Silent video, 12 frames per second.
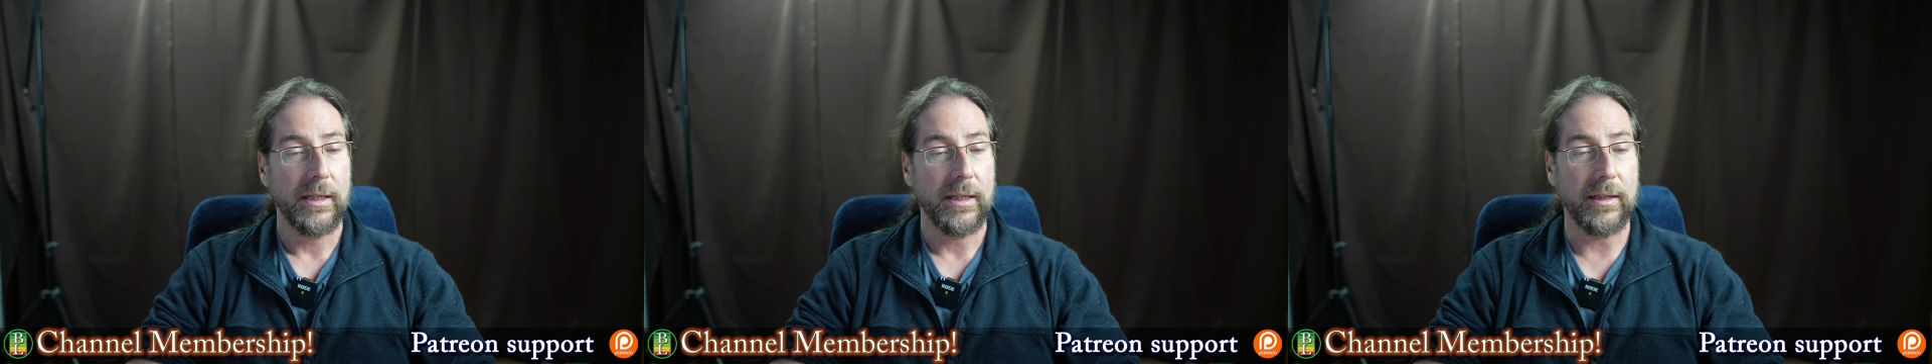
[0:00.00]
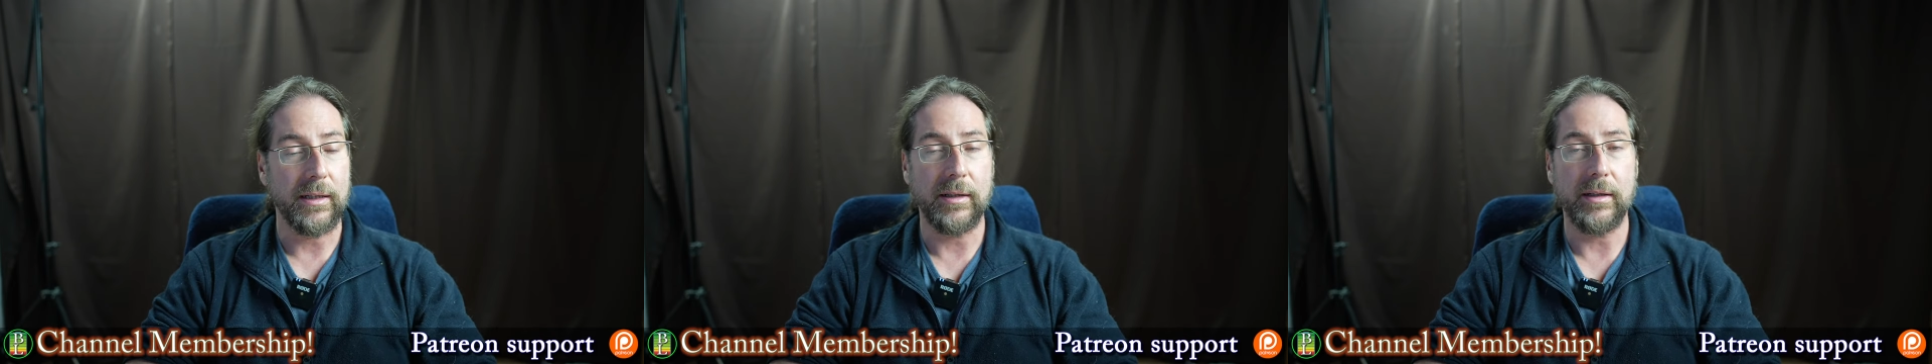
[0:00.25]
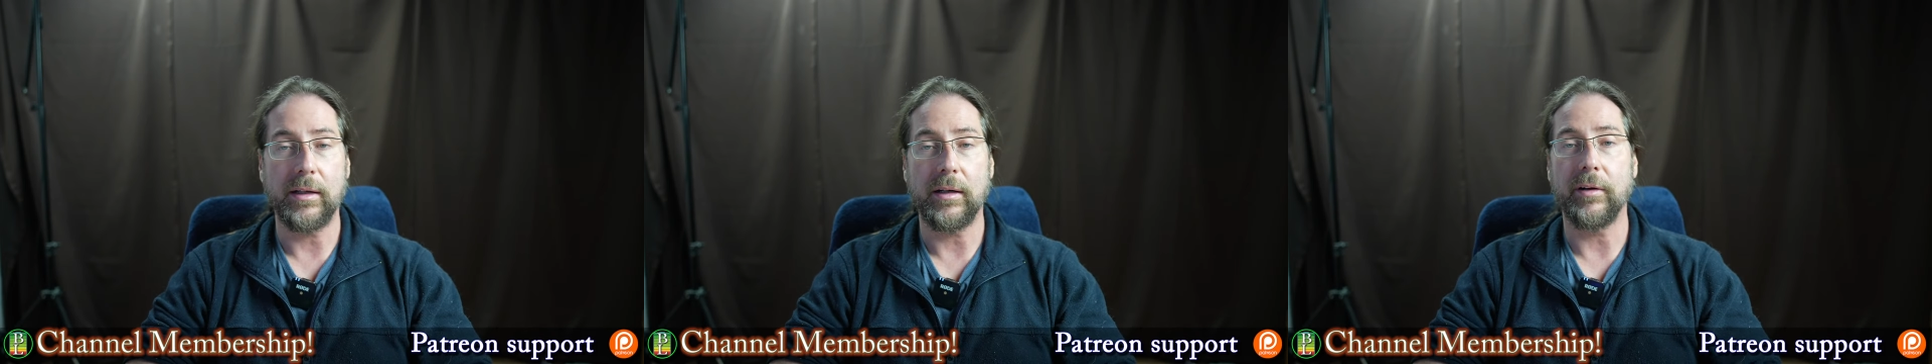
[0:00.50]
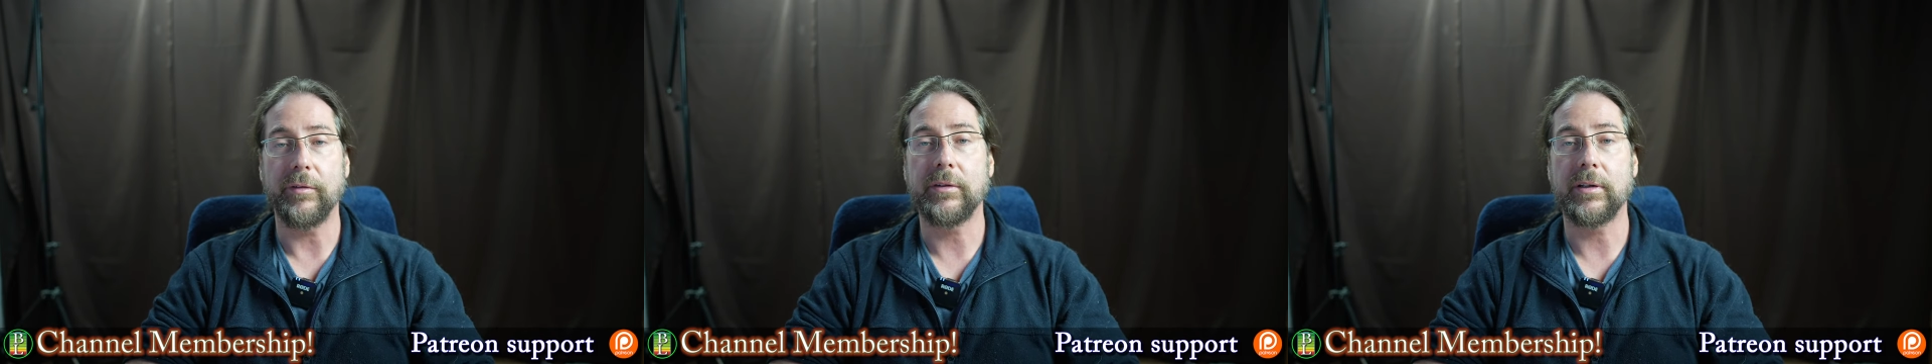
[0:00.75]

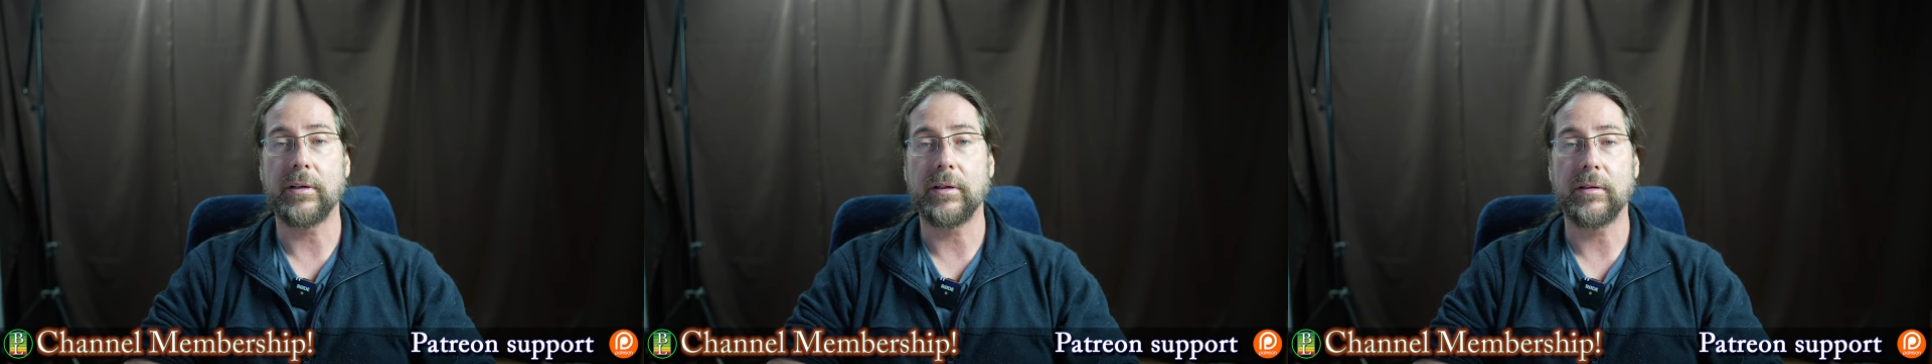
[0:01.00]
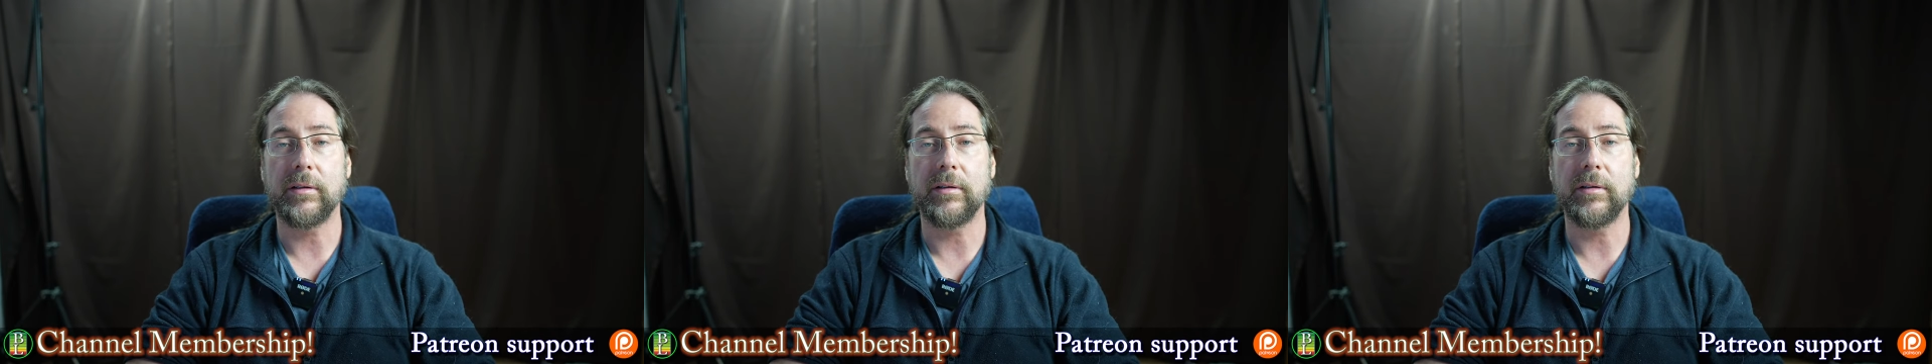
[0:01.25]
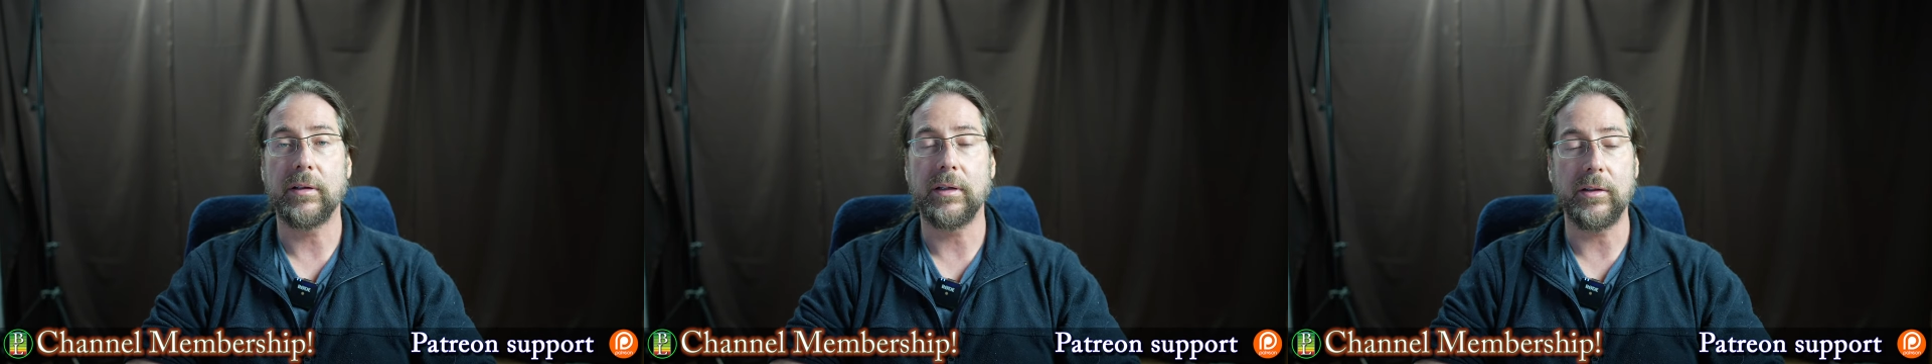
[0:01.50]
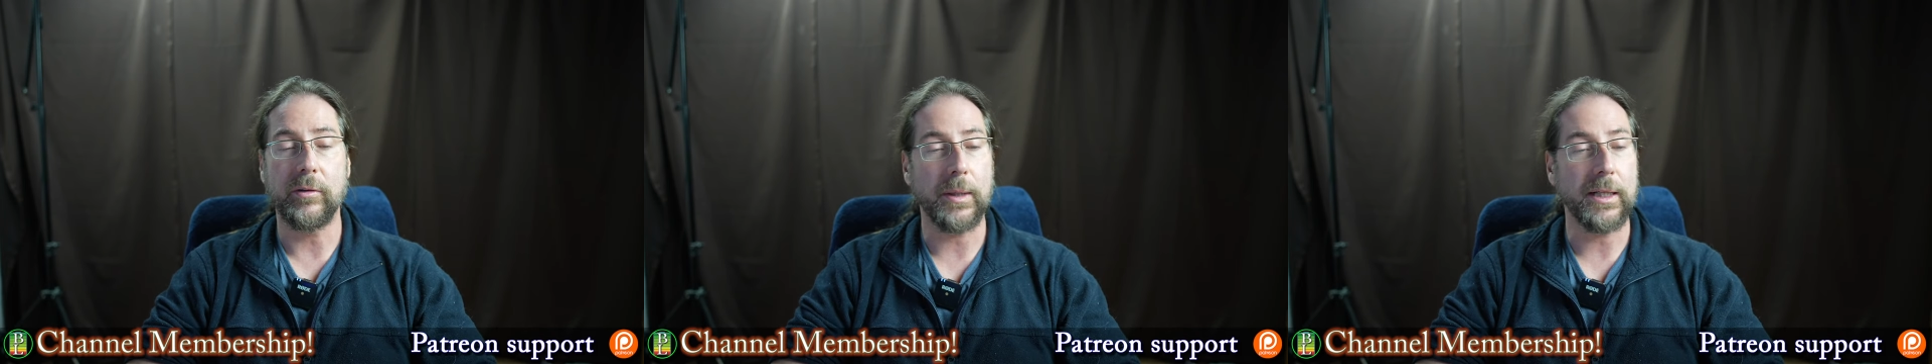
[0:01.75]

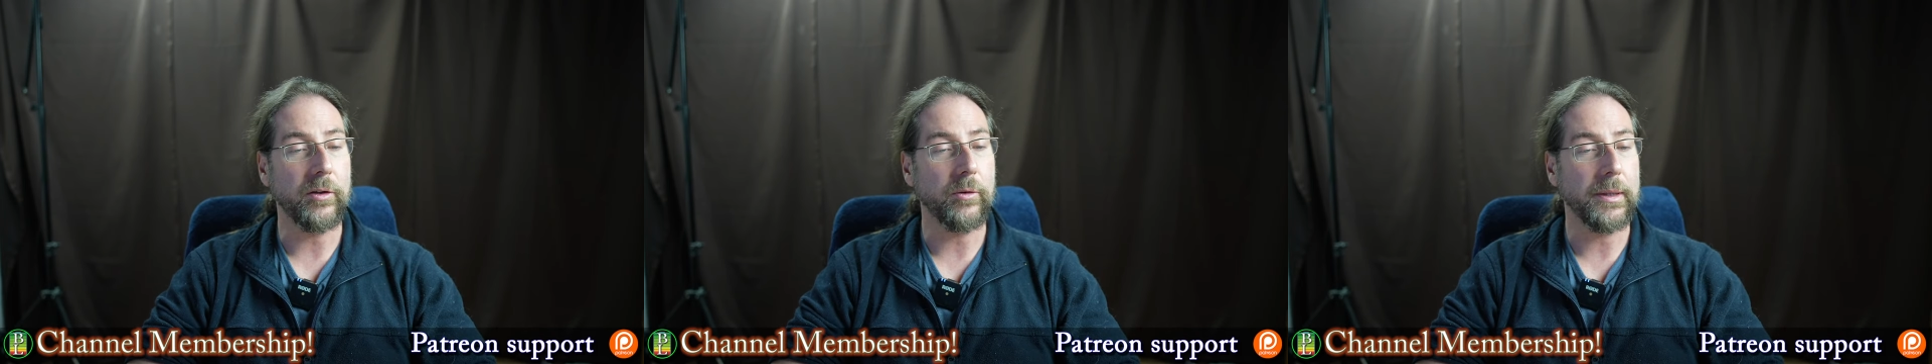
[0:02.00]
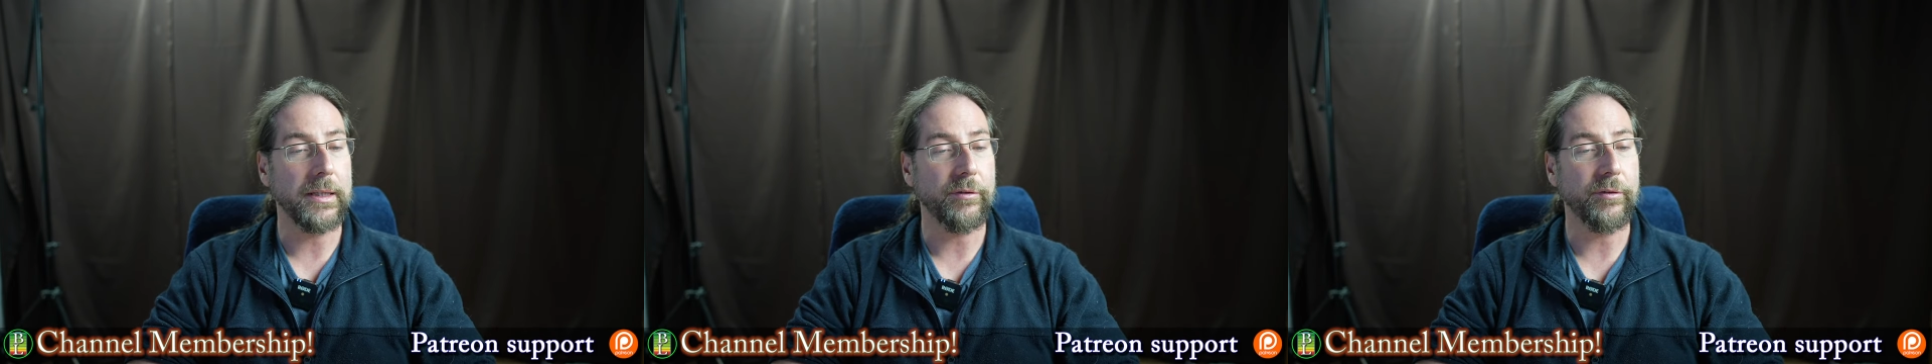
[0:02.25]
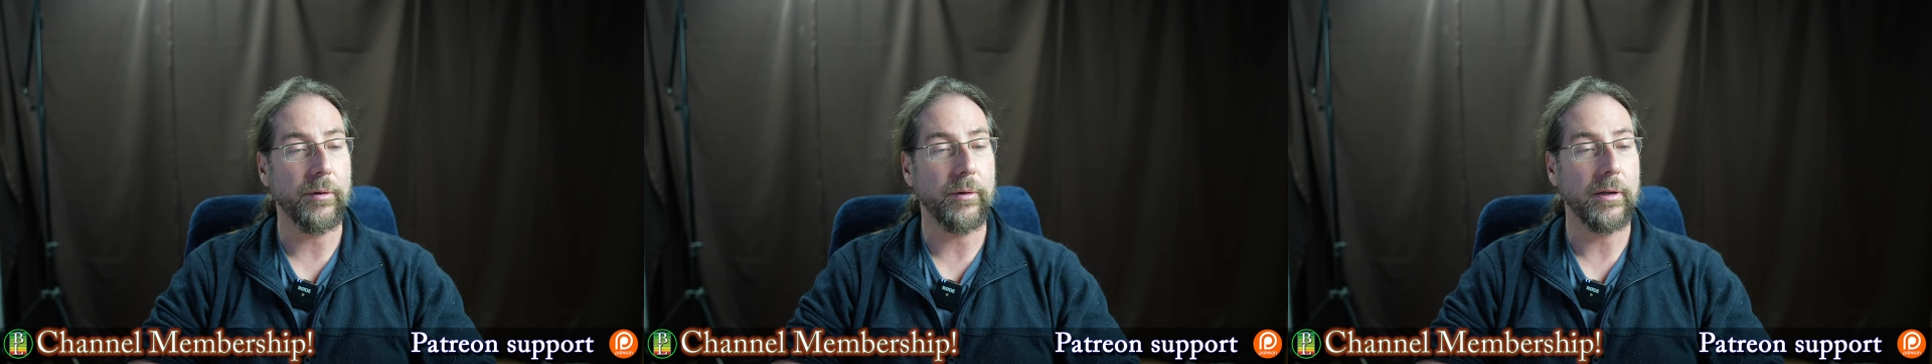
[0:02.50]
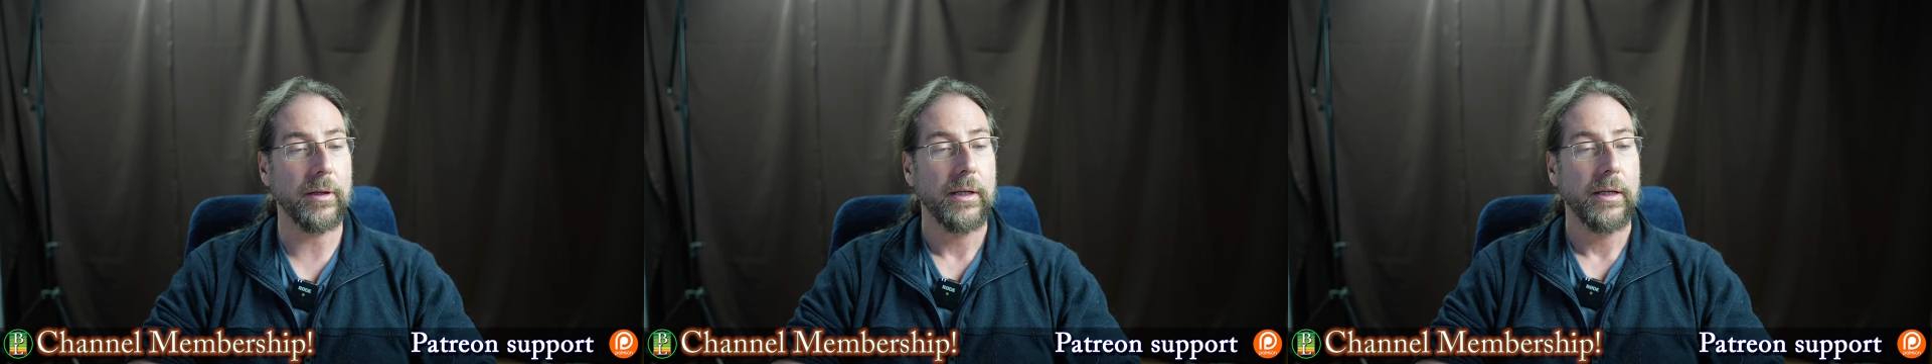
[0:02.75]

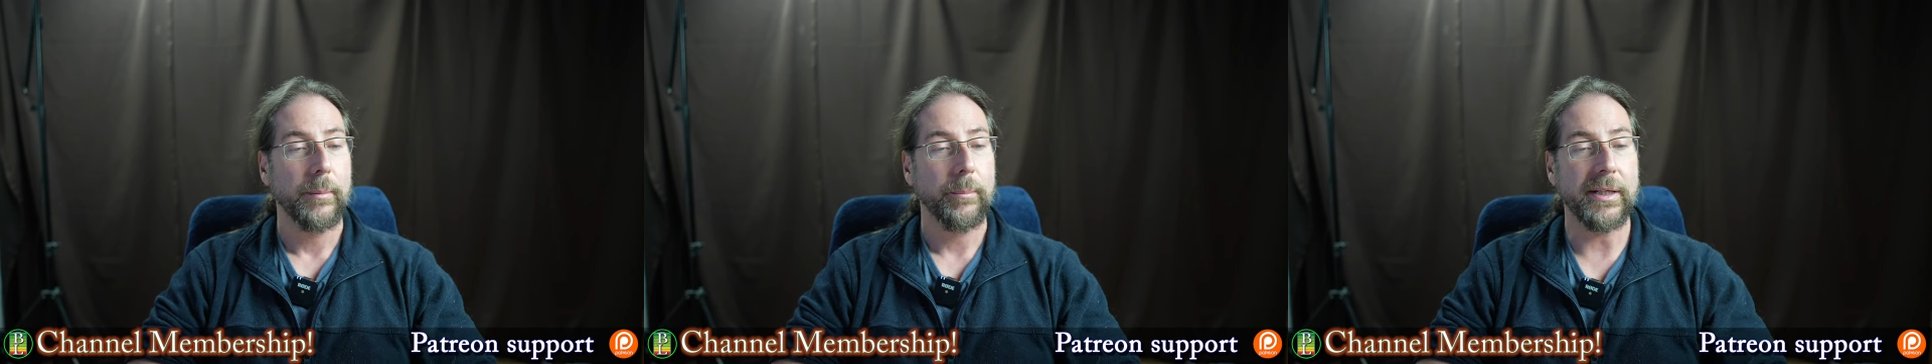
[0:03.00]
2024, but